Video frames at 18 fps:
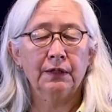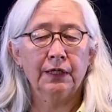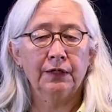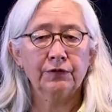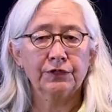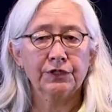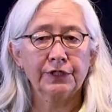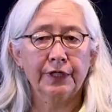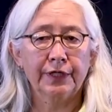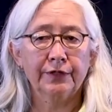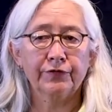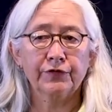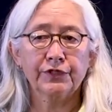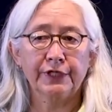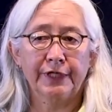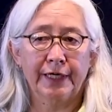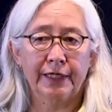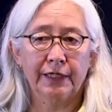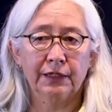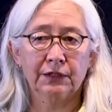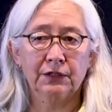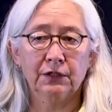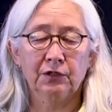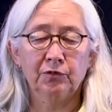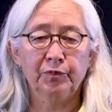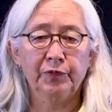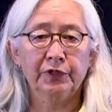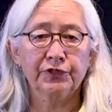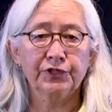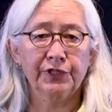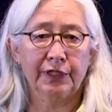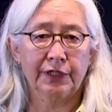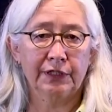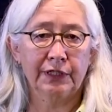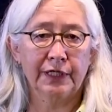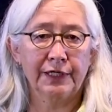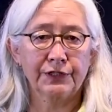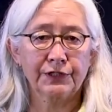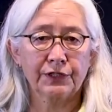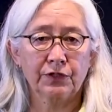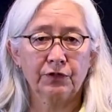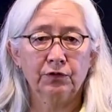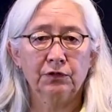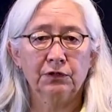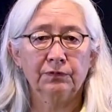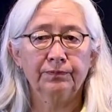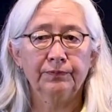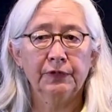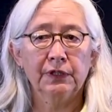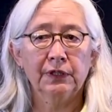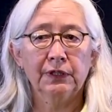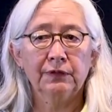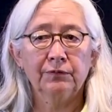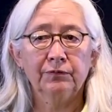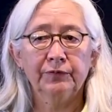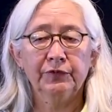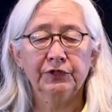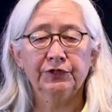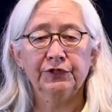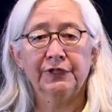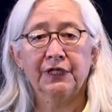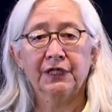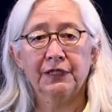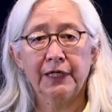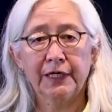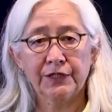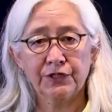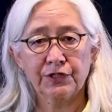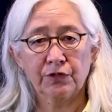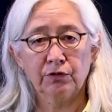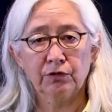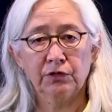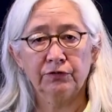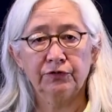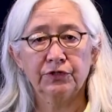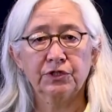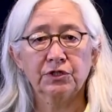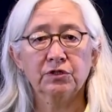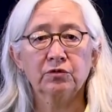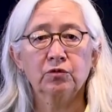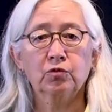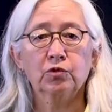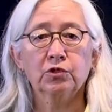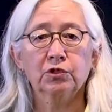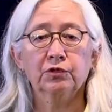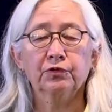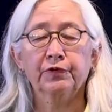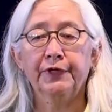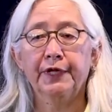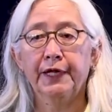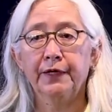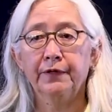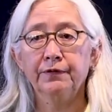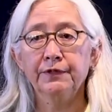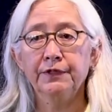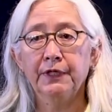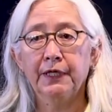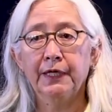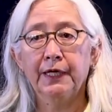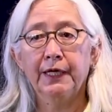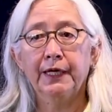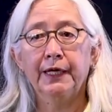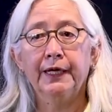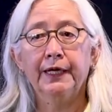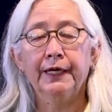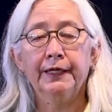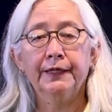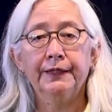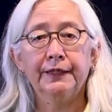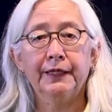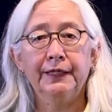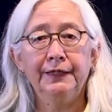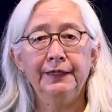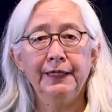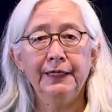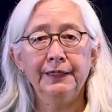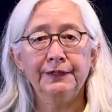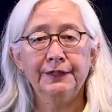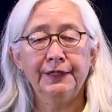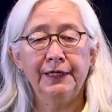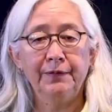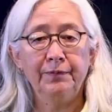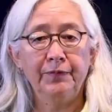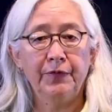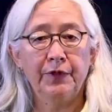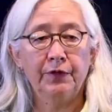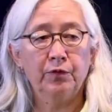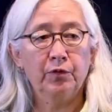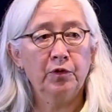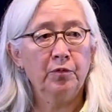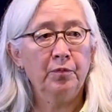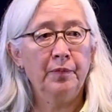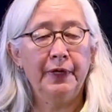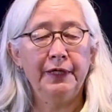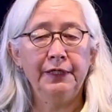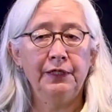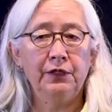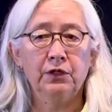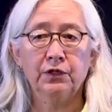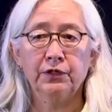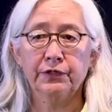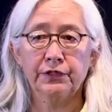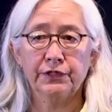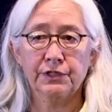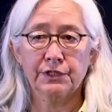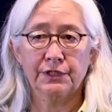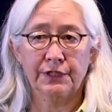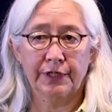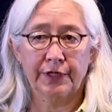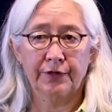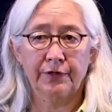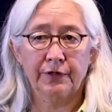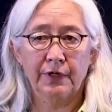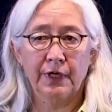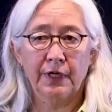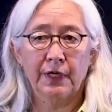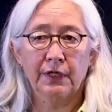outside of Seattle called Pilchuck Glass School. Pilchuck Glass School is world-renowned, and at that time there were many artists there